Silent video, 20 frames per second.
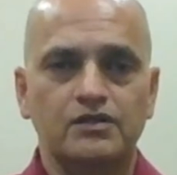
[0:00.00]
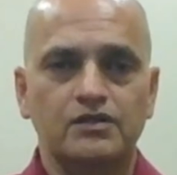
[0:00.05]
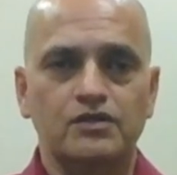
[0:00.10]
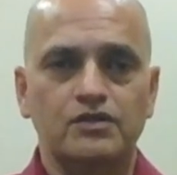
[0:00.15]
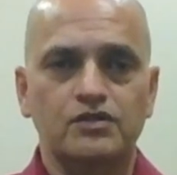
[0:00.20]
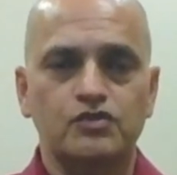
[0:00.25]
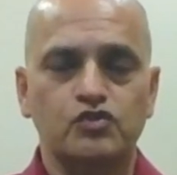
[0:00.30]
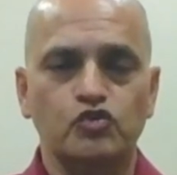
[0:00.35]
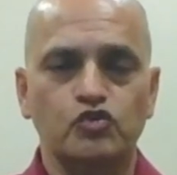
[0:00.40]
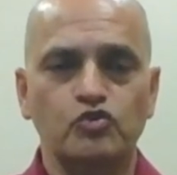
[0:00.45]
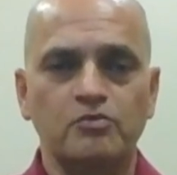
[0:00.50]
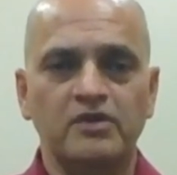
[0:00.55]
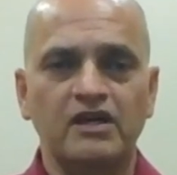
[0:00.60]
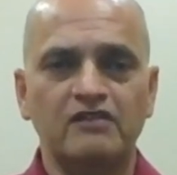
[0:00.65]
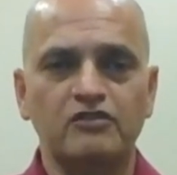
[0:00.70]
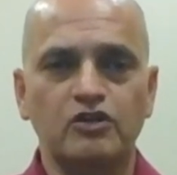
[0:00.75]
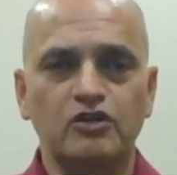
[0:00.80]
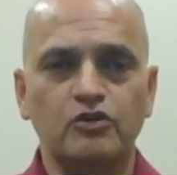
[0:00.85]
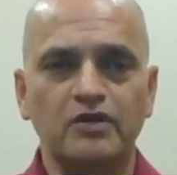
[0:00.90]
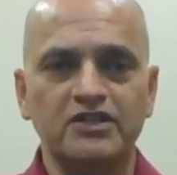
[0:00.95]
So you may
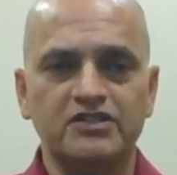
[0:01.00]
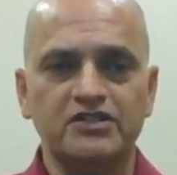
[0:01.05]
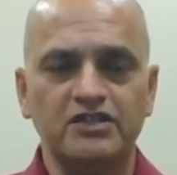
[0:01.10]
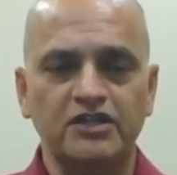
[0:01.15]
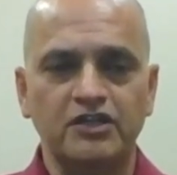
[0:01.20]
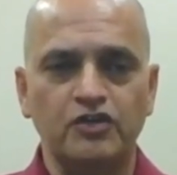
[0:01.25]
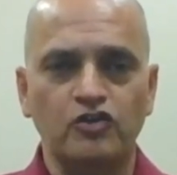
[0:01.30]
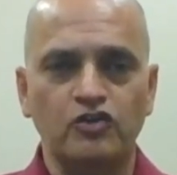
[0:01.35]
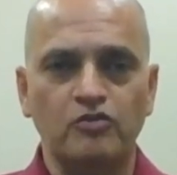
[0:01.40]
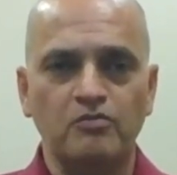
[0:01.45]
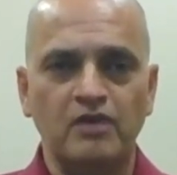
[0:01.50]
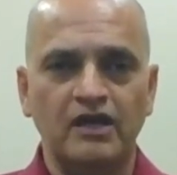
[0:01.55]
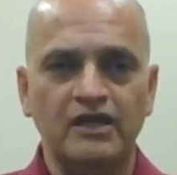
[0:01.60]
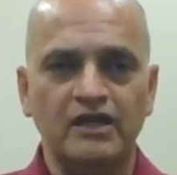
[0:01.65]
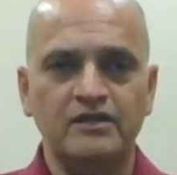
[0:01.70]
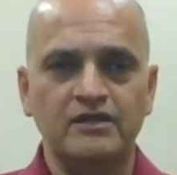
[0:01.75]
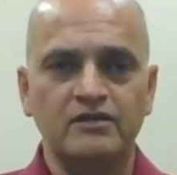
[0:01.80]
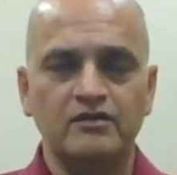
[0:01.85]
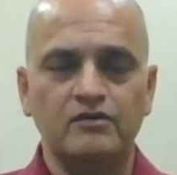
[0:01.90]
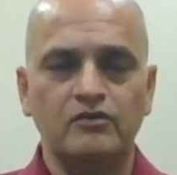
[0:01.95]
have a question in your
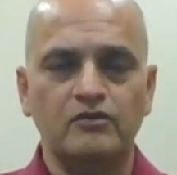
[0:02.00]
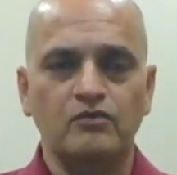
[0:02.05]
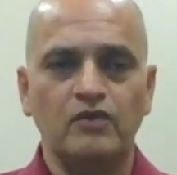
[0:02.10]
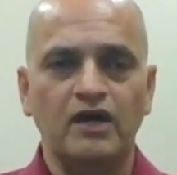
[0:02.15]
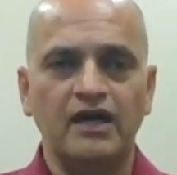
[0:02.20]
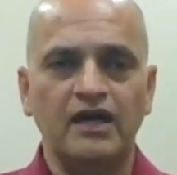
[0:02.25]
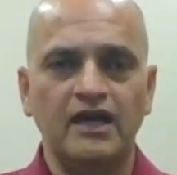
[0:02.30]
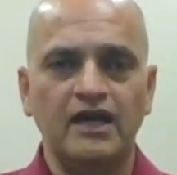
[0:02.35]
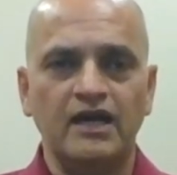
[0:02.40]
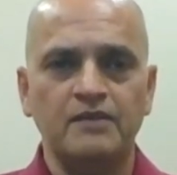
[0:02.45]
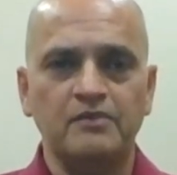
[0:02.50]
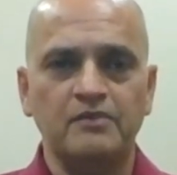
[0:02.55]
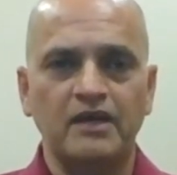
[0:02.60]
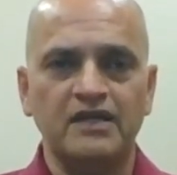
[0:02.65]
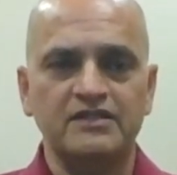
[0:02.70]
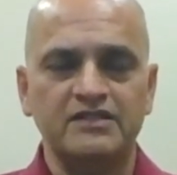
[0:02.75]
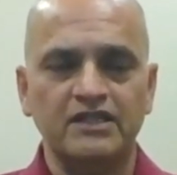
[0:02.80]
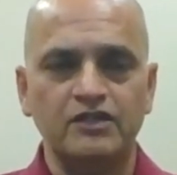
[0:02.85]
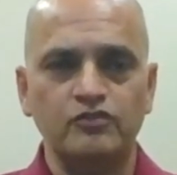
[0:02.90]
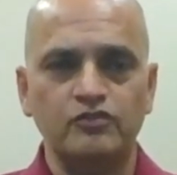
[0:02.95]
mind why I'm
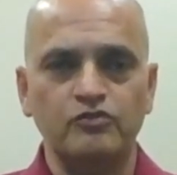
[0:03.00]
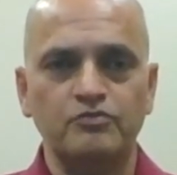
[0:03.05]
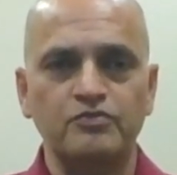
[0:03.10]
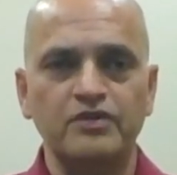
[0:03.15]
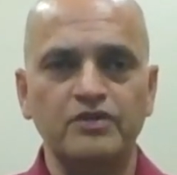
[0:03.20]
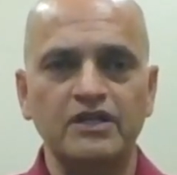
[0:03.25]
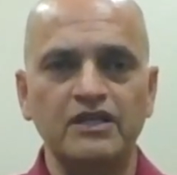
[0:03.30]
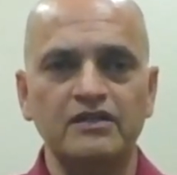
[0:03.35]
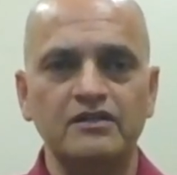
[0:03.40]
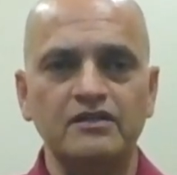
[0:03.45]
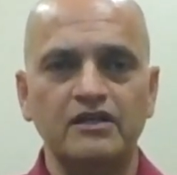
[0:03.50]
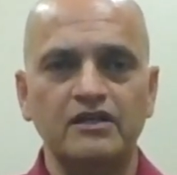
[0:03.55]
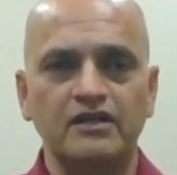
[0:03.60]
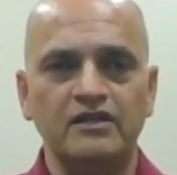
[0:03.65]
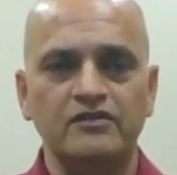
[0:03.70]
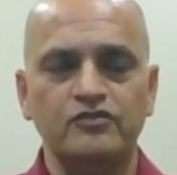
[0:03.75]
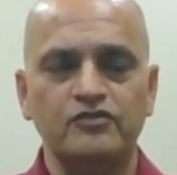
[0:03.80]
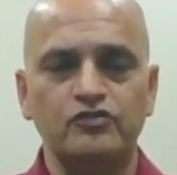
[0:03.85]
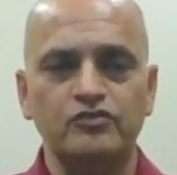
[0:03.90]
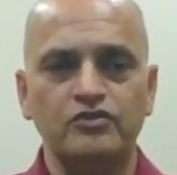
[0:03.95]
asking you to breathe
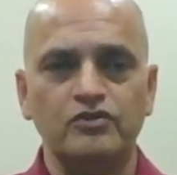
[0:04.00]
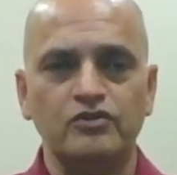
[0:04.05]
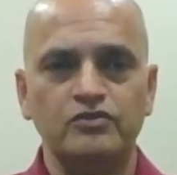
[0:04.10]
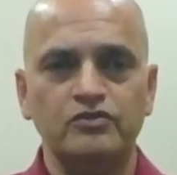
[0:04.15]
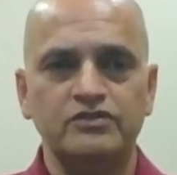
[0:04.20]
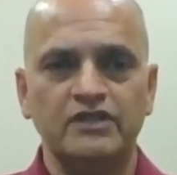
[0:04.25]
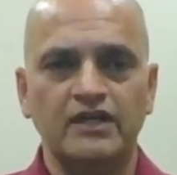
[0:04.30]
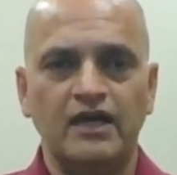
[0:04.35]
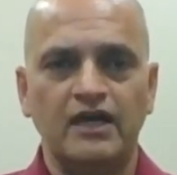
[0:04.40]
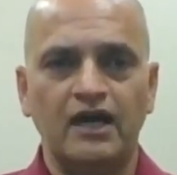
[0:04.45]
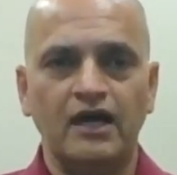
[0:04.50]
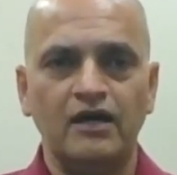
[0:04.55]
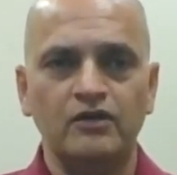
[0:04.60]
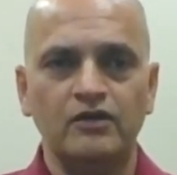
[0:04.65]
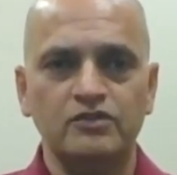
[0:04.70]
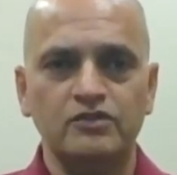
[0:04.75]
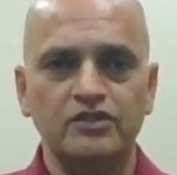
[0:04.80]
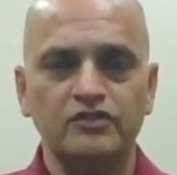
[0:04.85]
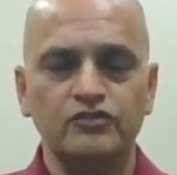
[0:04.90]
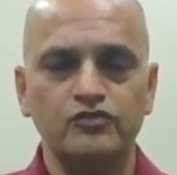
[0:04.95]
in through the nose and
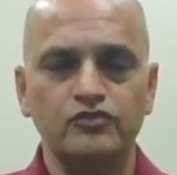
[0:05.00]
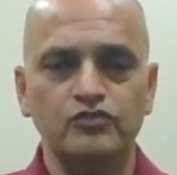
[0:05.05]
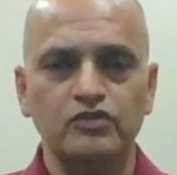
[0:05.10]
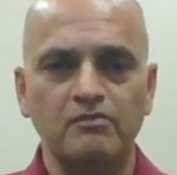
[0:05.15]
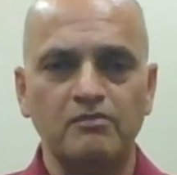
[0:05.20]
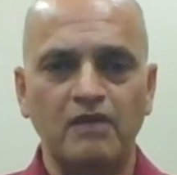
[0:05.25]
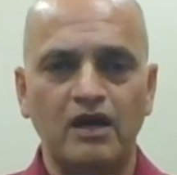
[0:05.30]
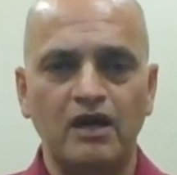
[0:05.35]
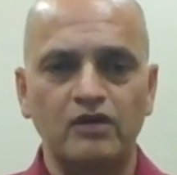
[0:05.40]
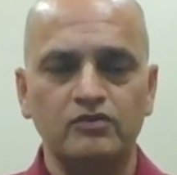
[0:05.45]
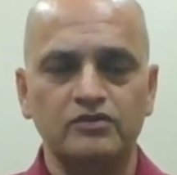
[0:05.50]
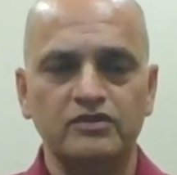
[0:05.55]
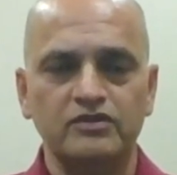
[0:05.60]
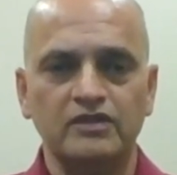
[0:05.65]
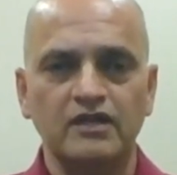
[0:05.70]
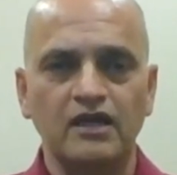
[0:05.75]
out through the mouth.